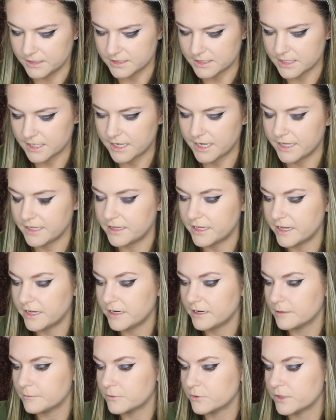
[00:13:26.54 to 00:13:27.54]
To
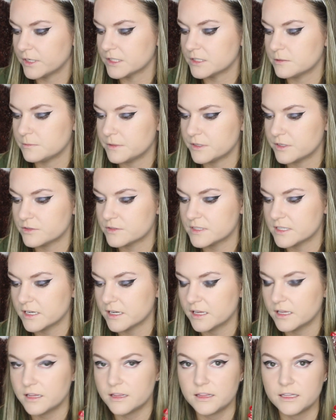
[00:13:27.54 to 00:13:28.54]
highlight, I'm going to be
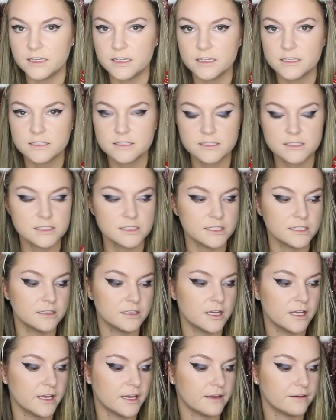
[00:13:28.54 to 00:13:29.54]
using the
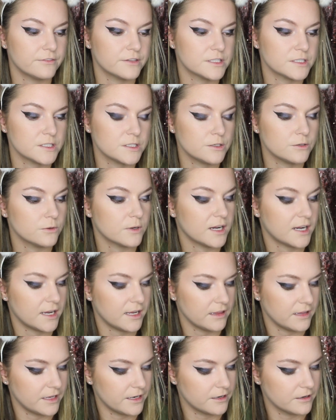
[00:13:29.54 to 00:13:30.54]
Stila Heaven's Hue
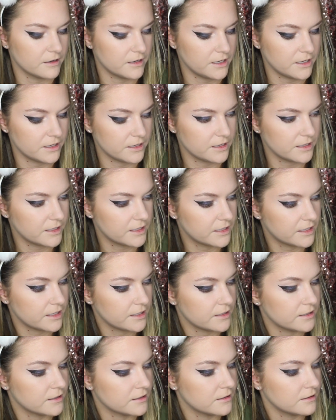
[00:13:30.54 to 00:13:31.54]
highlighter in
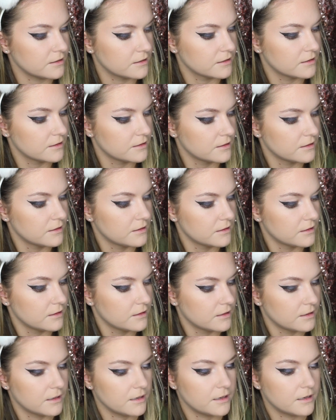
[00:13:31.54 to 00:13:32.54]
Kitten.
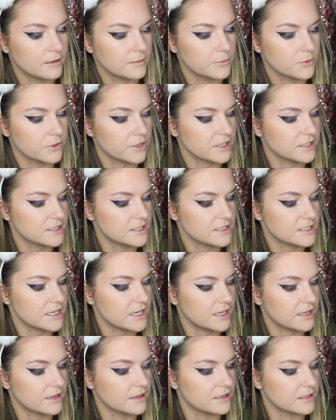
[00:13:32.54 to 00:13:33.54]
And I'm going to
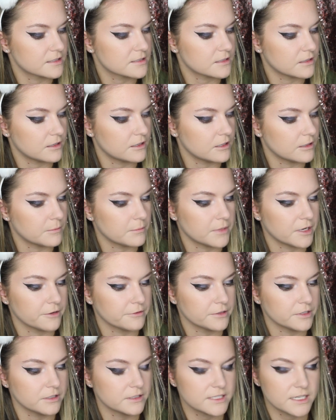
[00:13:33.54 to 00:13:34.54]
take this on my
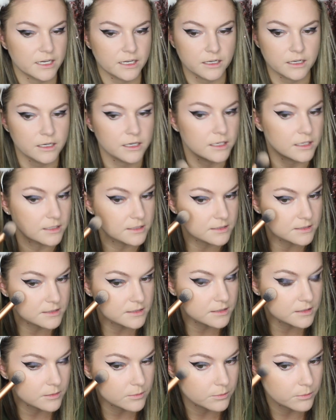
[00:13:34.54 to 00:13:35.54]
Real
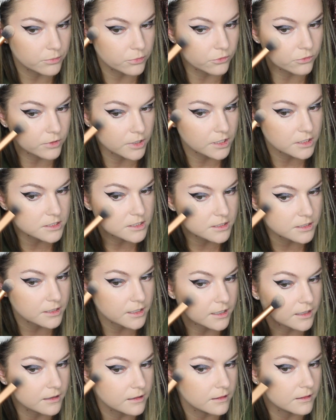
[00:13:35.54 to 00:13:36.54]
Techniques brush that
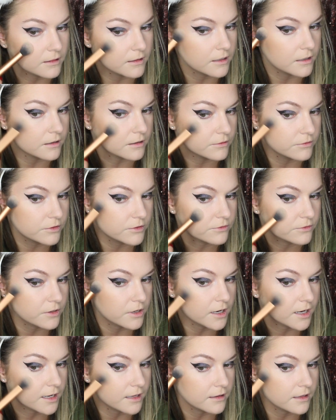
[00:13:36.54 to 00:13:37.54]
I love
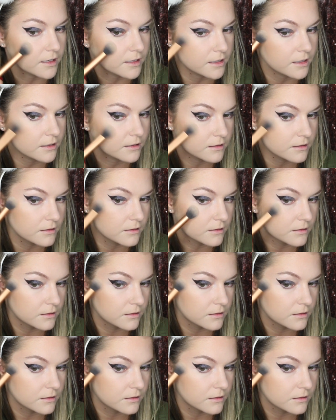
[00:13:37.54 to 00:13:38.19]
for highlighting.